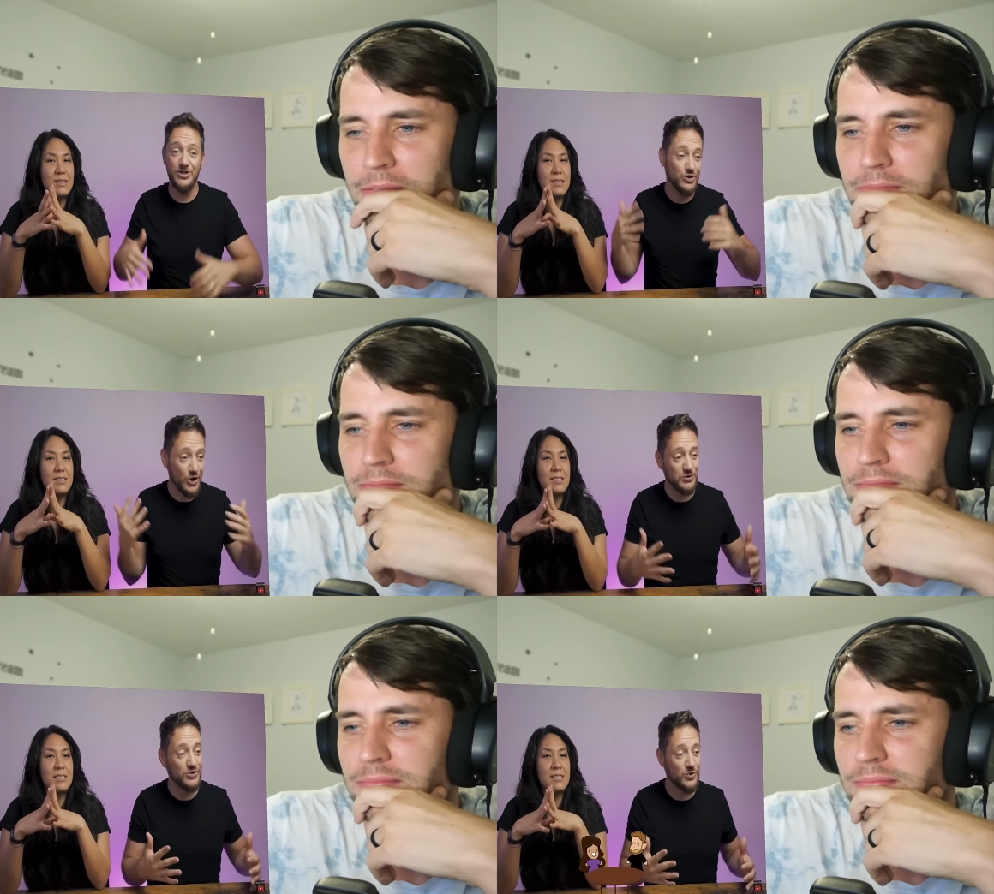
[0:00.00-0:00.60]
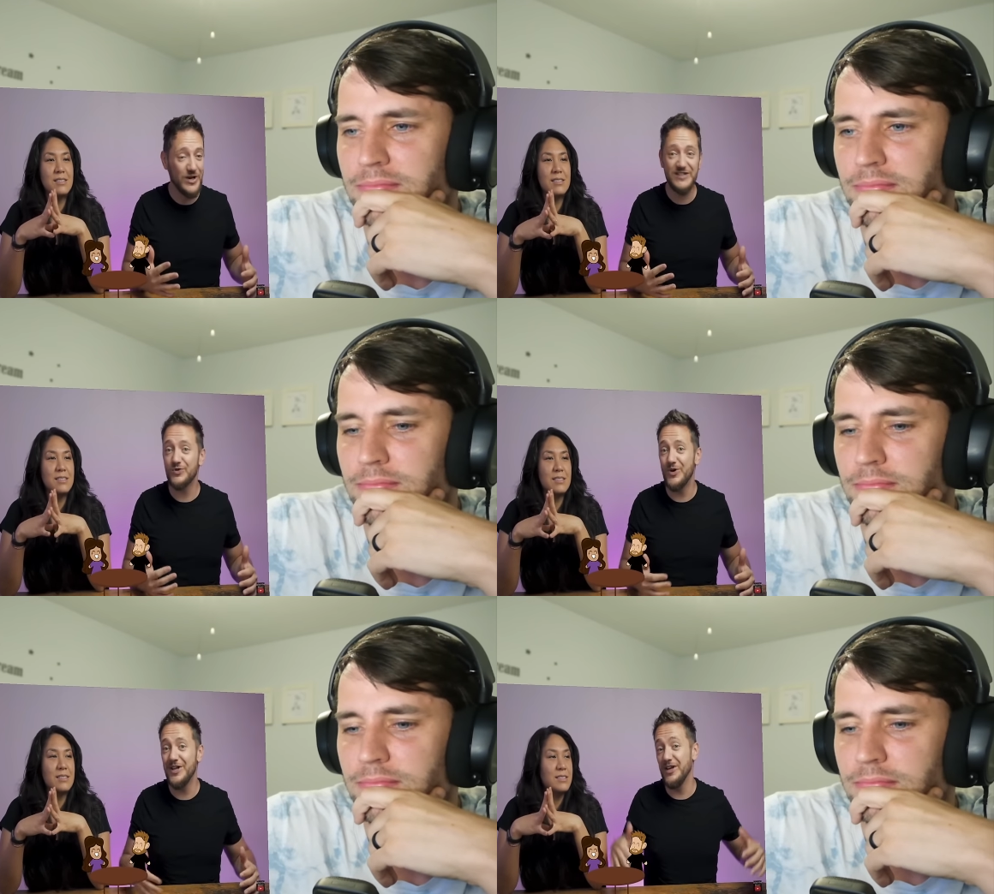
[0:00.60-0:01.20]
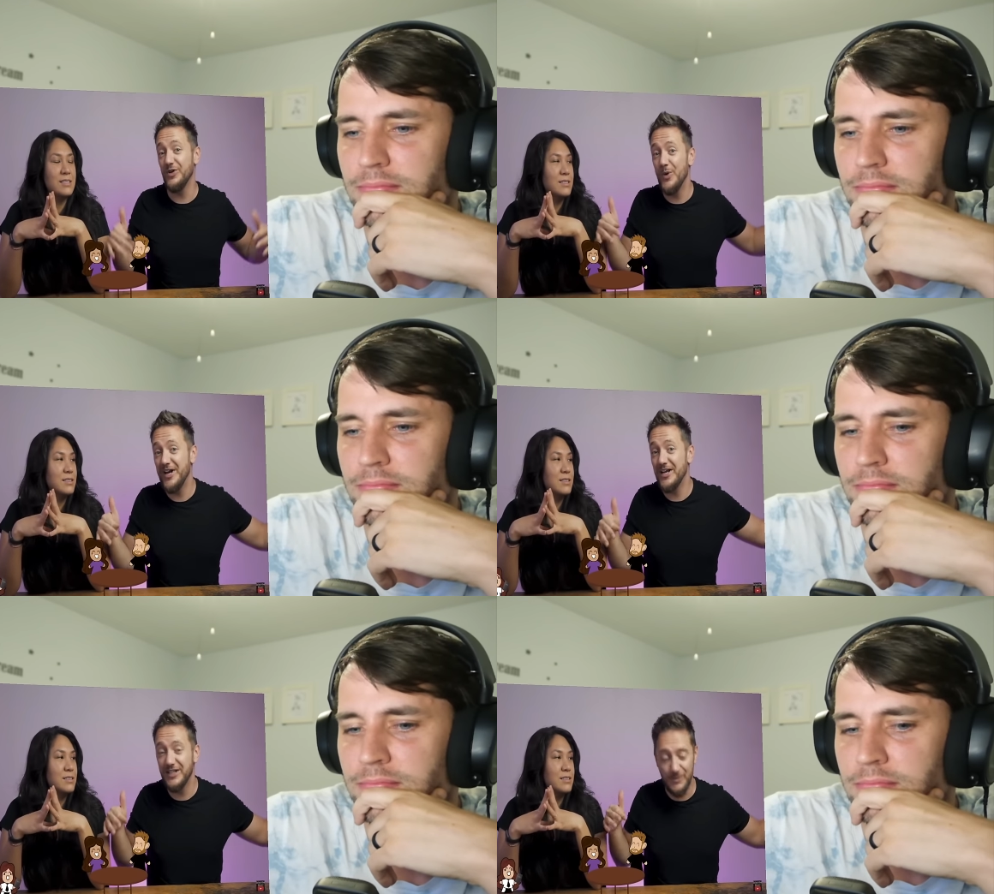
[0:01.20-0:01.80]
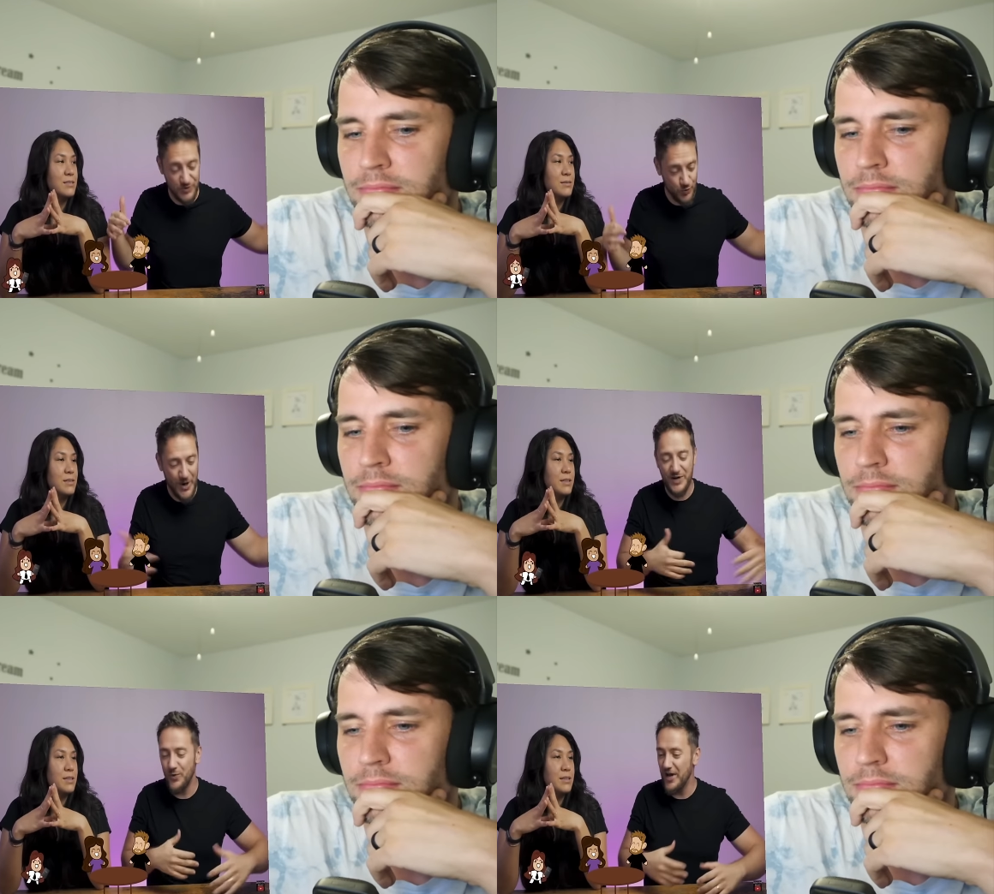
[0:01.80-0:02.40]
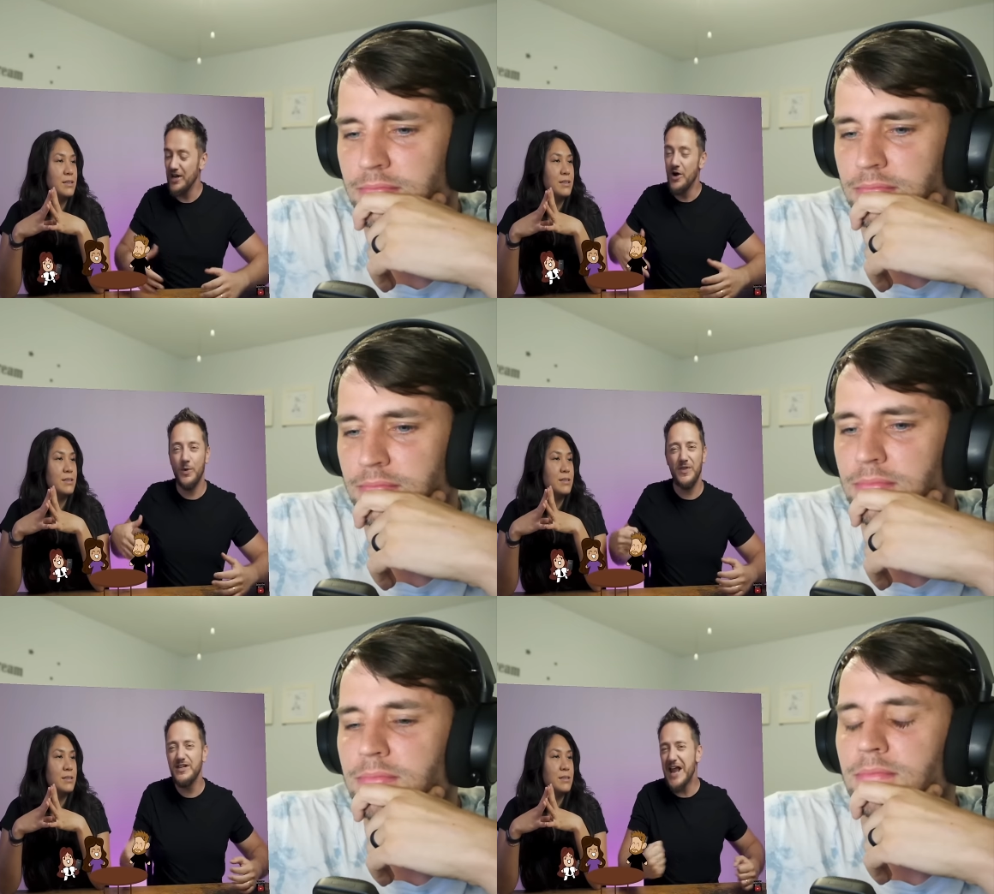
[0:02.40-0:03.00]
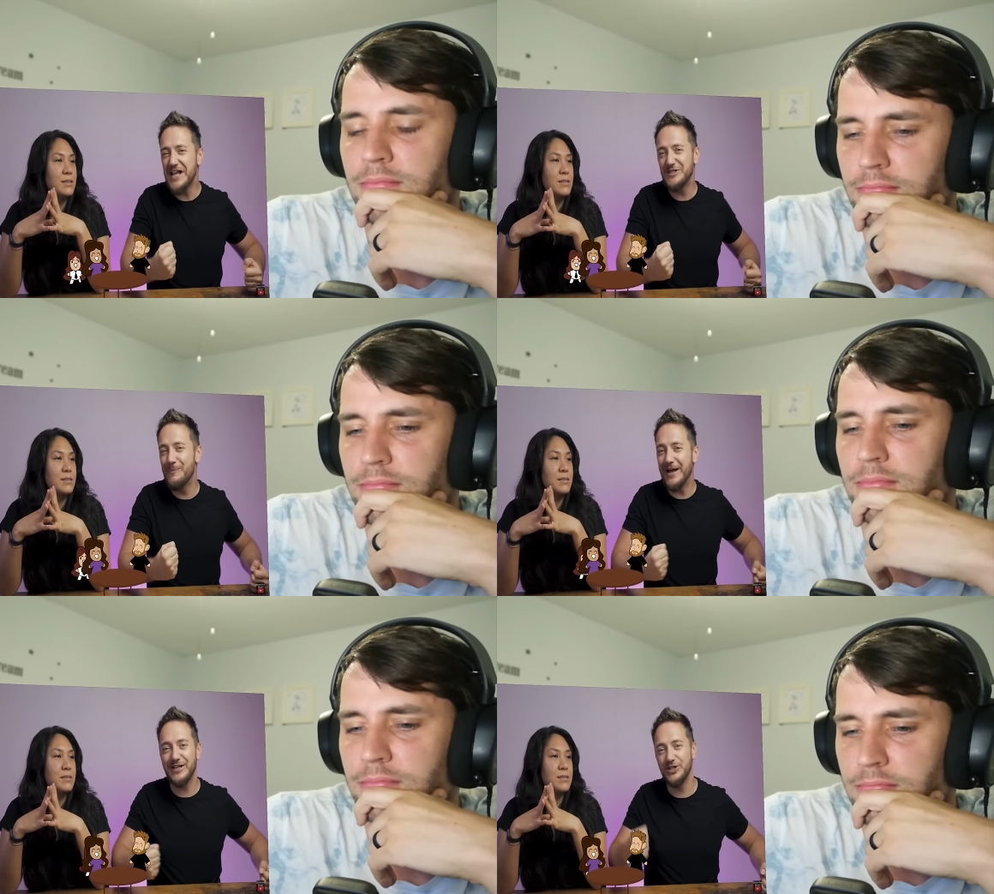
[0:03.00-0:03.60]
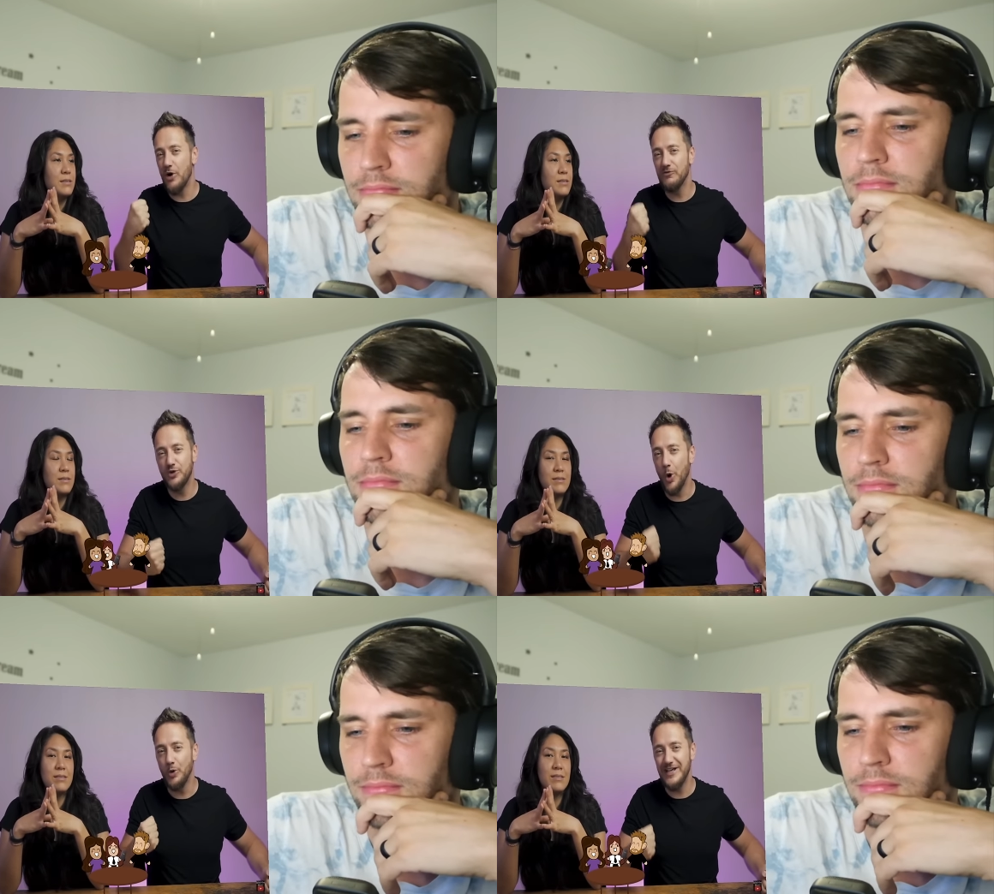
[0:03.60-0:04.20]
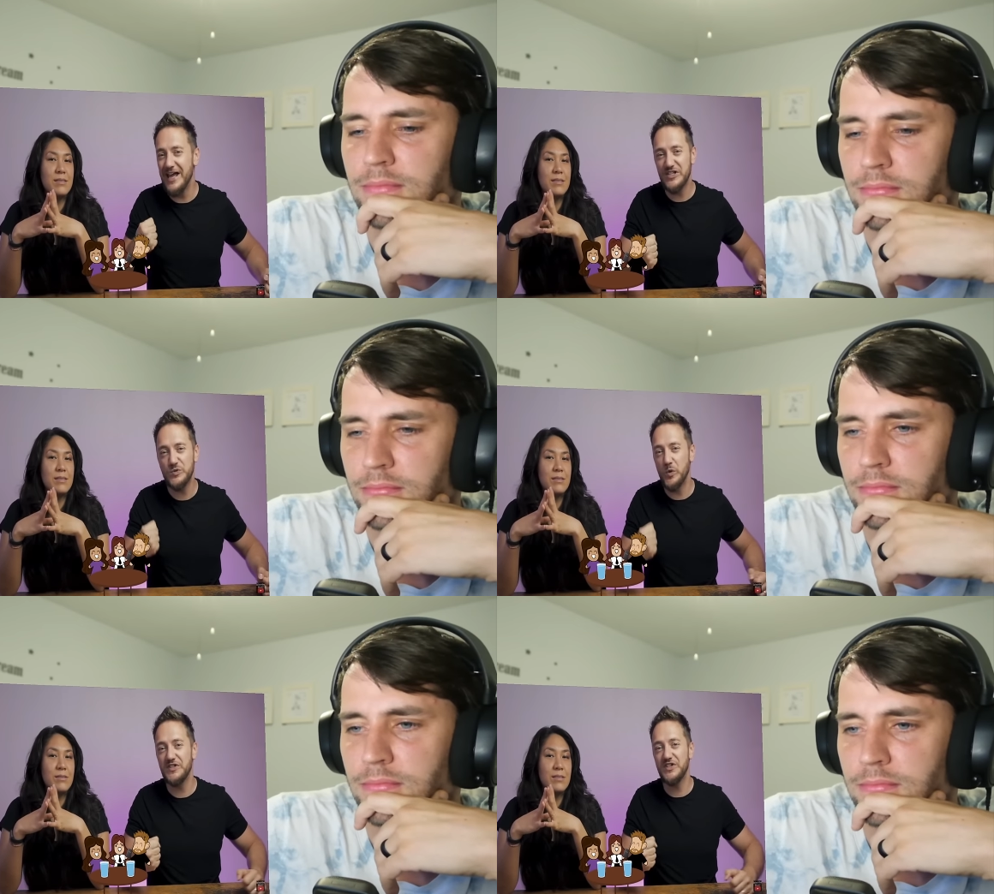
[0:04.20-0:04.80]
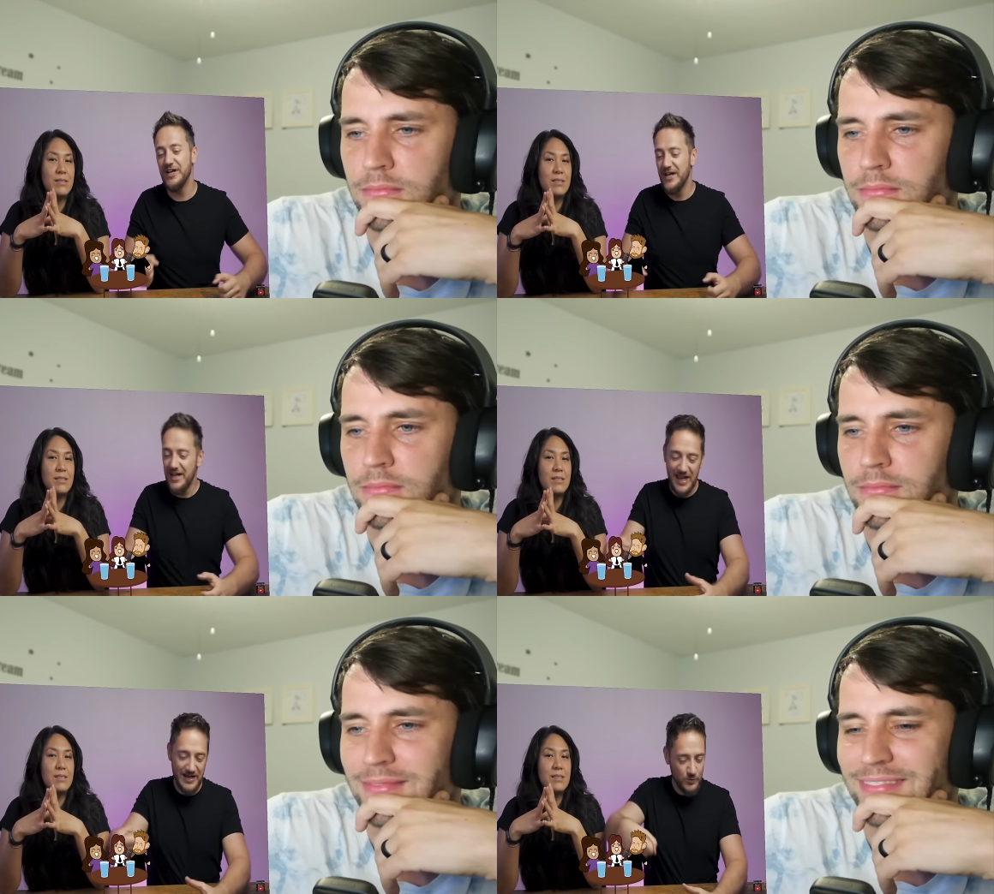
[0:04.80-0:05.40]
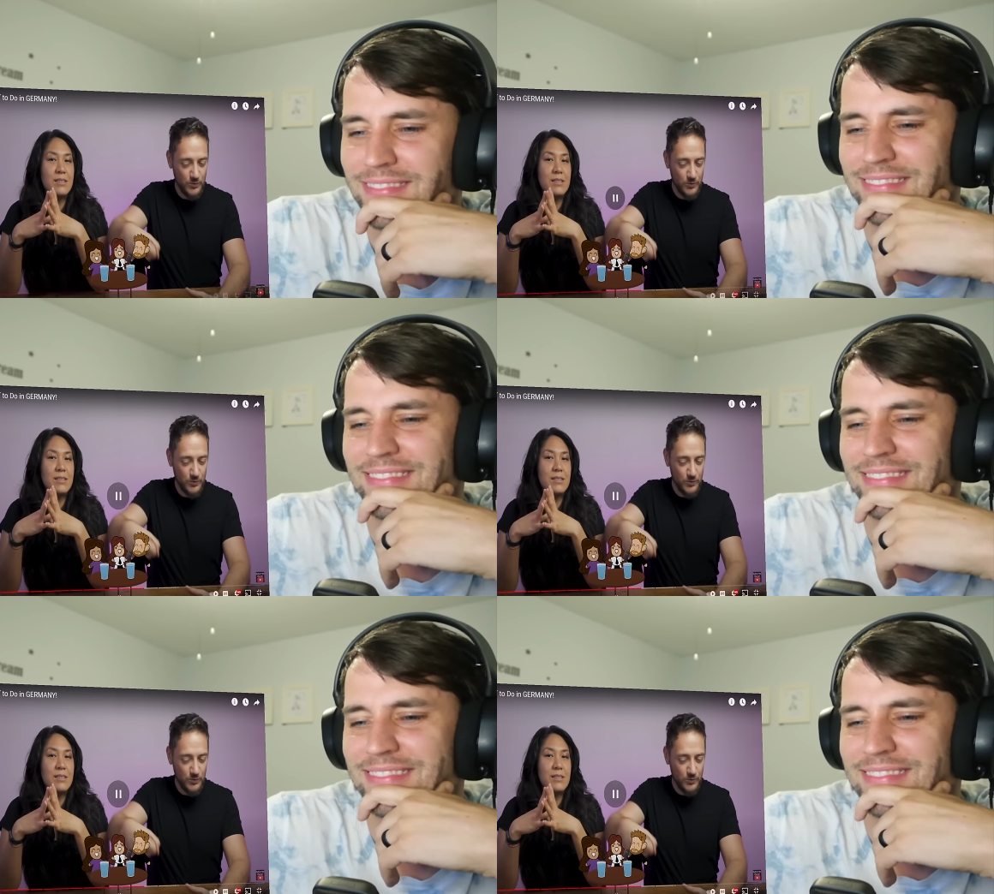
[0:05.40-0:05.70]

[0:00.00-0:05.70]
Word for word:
Speaker 1: you go to a restaurant and the waiter comes right away with a nice bucket of cold ass water and